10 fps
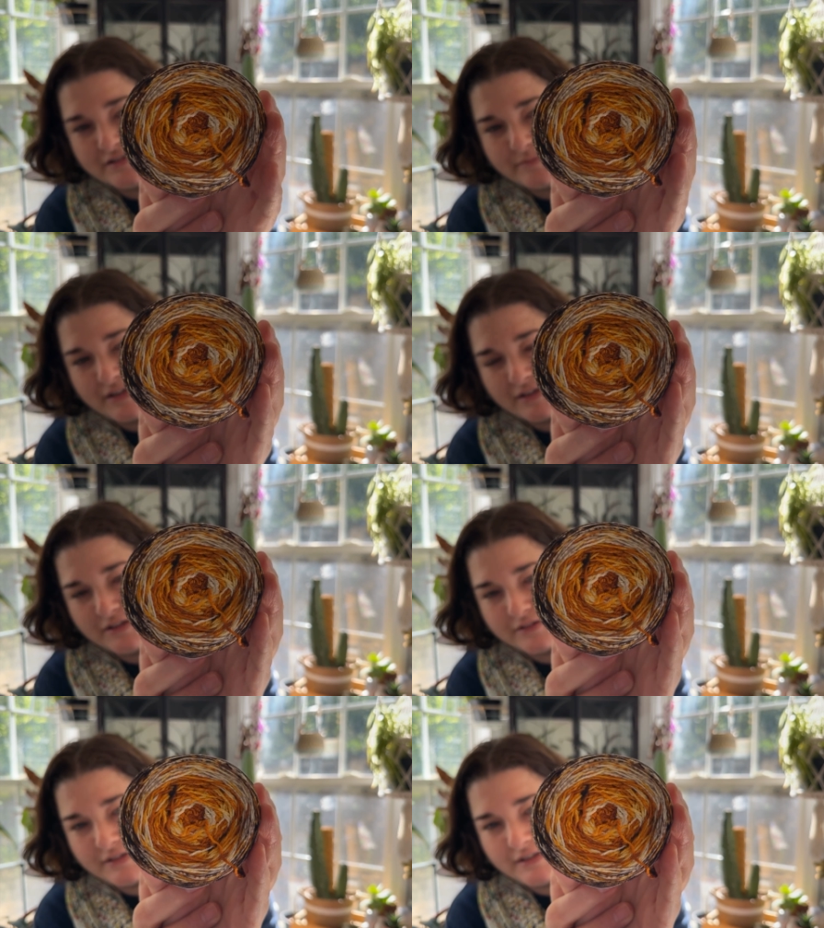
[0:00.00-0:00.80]
my
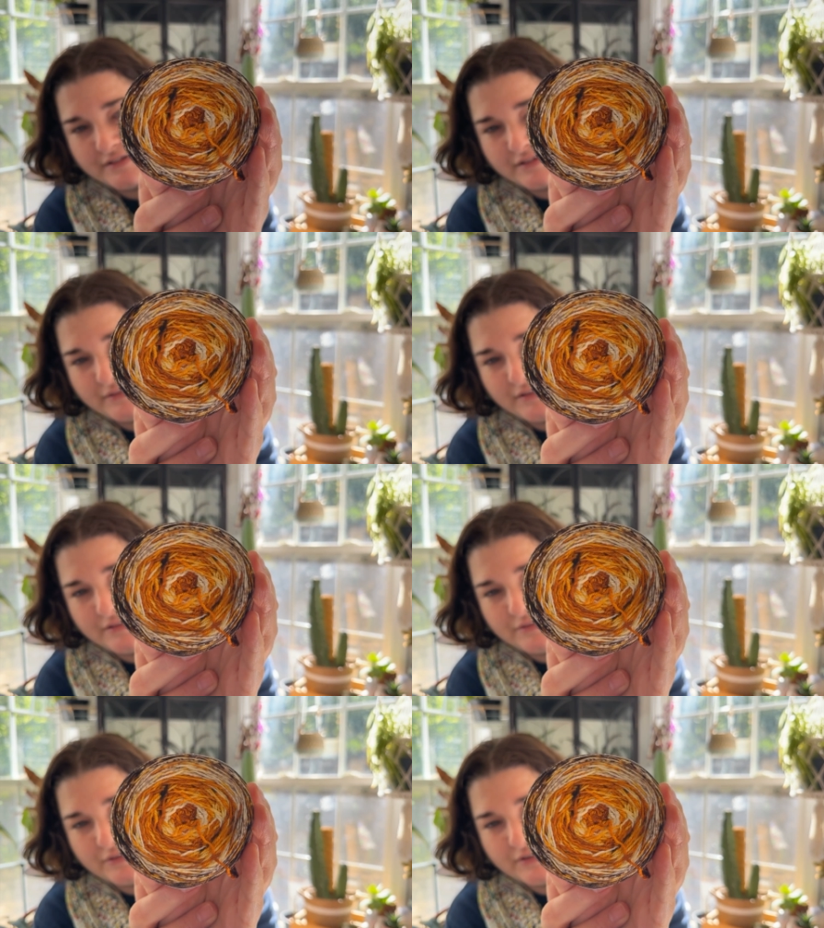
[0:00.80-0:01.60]
coloring is going a
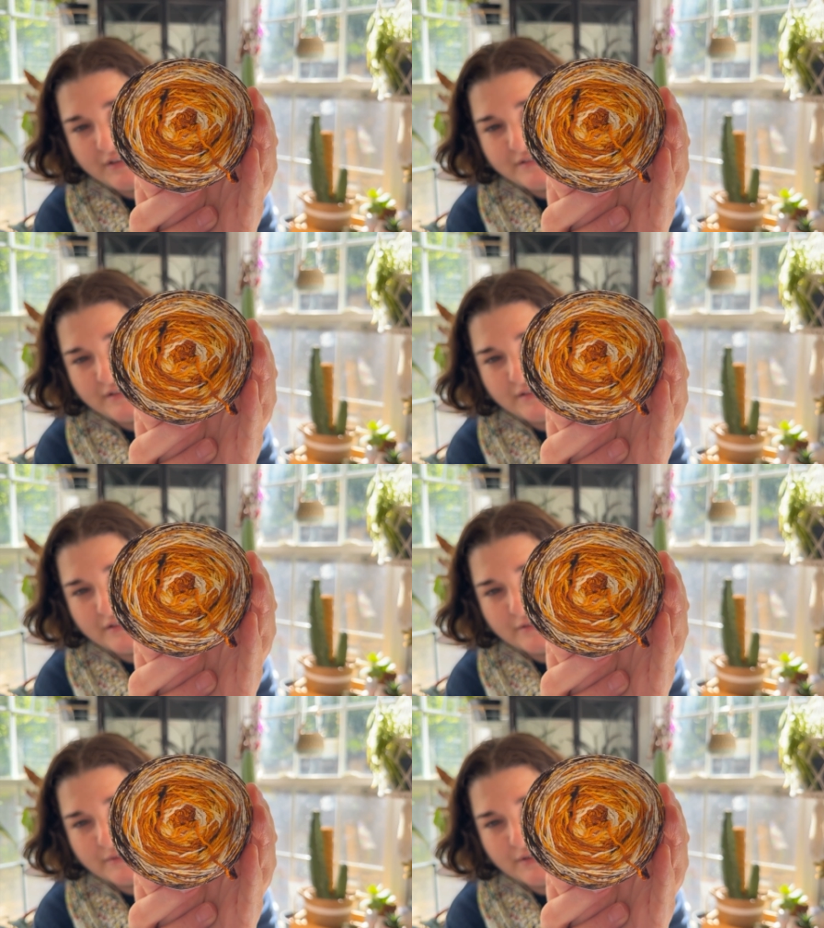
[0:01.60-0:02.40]
little crazy.
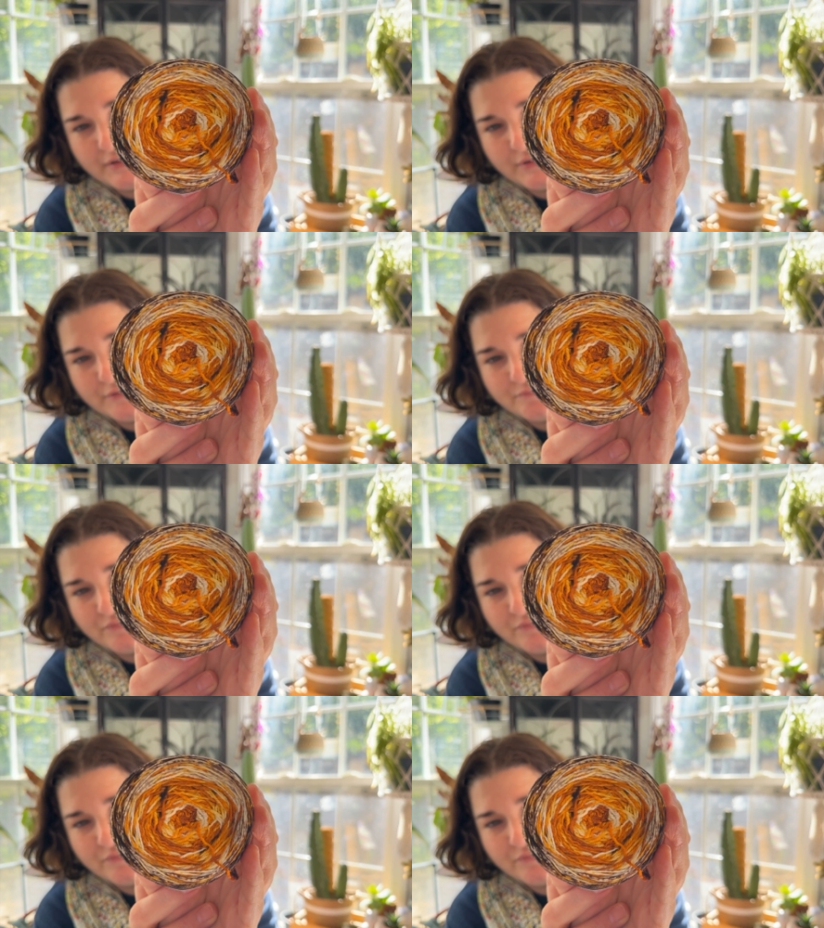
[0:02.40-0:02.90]
There we go.